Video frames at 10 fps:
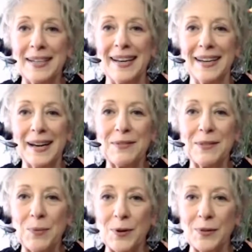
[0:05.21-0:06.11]
and I have
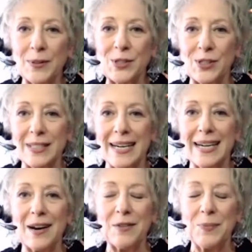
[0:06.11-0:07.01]
the privilege
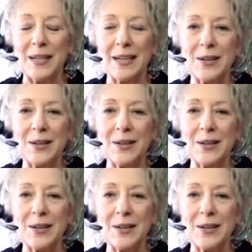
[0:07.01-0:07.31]
today of being here